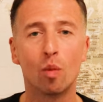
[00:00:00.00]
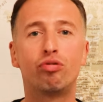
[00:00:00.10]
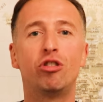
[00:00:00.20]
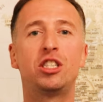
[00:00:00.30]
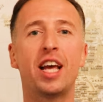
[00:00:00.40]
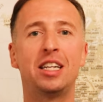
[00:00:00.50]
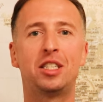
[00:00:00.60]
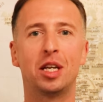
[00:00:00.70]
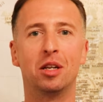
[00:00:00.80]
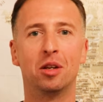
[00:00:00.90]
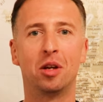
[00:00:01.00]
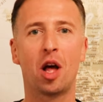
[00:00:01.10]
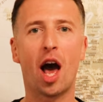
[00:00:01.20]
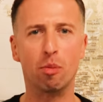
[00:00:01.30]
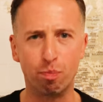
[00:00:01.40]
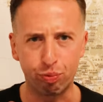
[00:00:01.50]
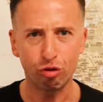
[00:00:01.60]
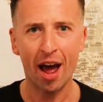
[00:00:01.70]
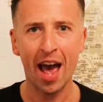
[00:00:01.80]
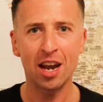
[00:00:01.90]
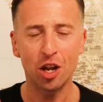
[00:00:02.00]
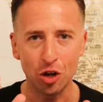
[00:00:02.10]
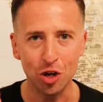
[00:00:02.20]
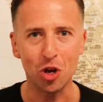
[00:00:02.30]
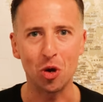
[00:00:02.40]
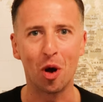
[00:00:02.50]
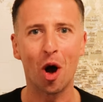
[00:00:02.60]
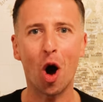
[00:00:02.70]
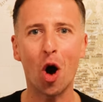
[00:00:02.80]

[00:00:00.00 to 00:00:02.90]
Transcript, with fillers: Presenting a brand new